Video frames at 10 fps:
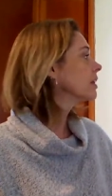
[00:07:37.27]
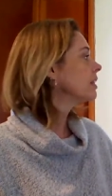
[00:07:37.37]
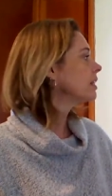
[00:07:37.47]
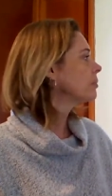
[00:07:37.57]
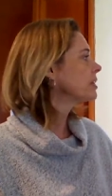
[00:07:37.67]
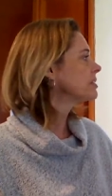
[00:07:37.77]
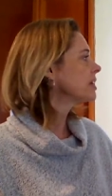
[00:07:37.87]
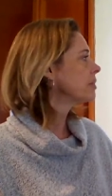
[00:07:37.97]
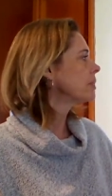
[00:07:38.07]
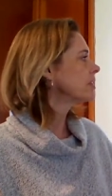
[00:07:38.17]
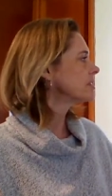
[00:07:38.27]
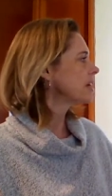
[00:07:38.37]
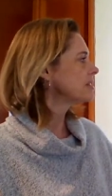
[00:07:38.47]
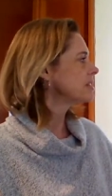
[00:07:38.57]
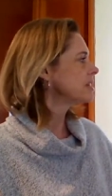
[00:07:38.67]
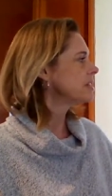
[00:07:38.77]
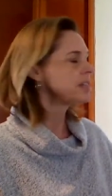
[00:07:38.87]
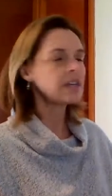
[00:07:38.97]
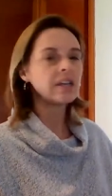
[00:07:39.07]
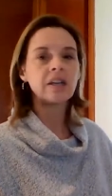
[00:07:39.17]
They might say, because I see the
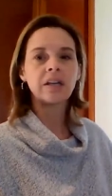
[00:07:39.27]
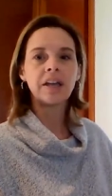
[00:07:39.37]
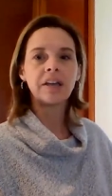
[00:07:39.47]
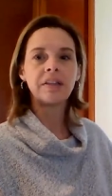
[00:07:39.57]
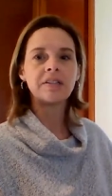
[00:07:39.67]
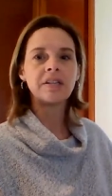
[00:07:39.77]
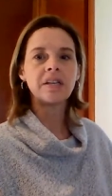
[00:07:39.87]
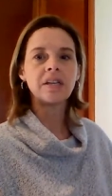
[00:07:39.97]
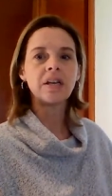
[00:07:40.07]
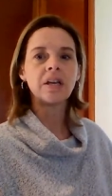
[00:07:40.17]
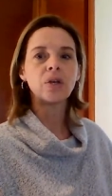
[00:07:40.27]
T, and the T,